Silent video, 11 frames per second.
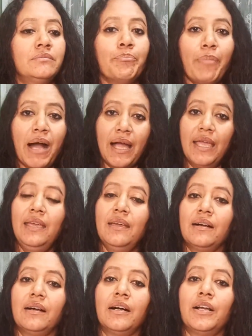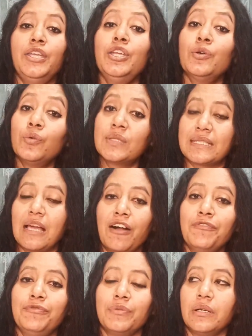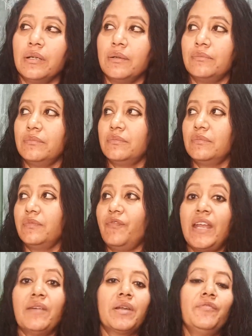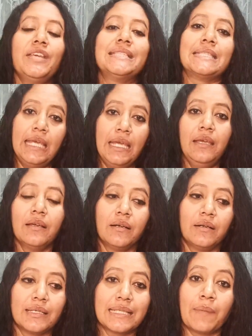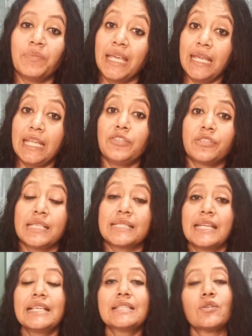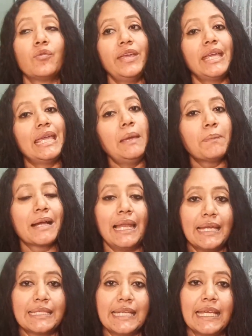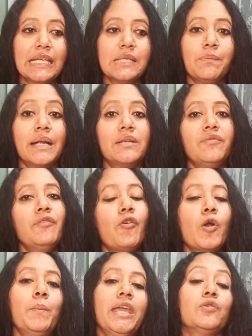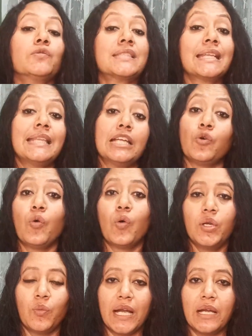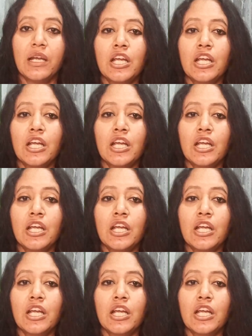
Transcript: buy new stuff whenever we see something interesting, so we keep collecting it, but we won't be using that old one.